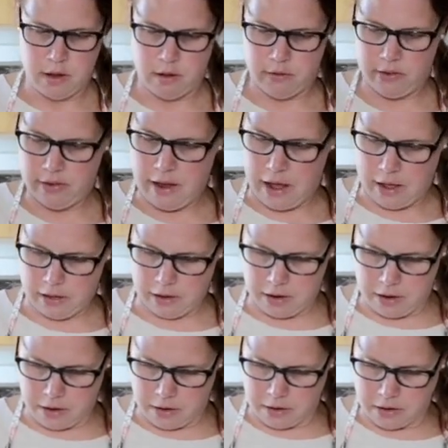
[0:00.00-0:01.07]
of
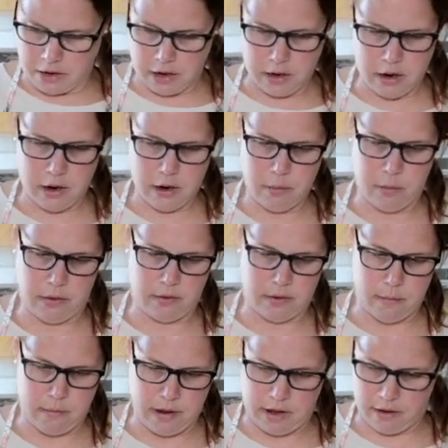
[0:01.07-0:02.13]
salad on here with
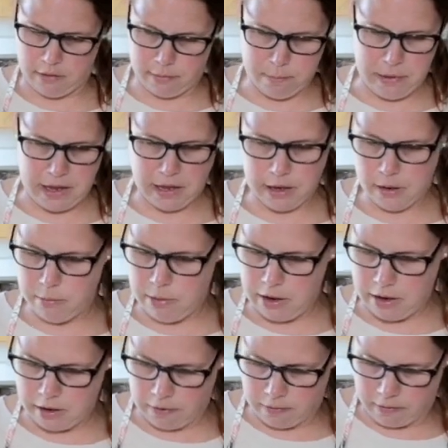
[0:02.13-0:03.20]
some nice bacon
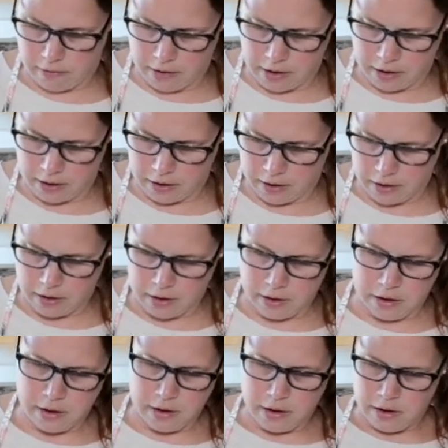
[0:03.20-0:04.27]
bits
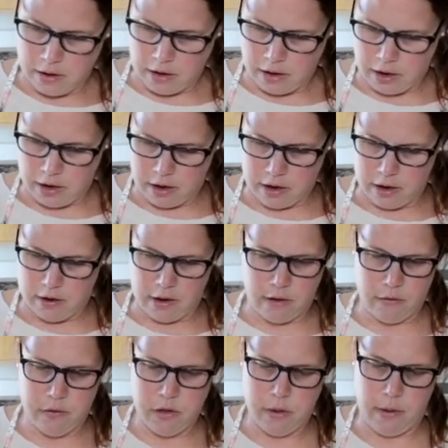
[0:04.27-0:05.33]
and a
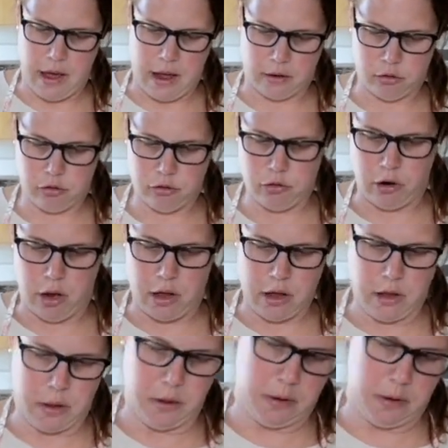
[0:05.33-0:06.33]
few extra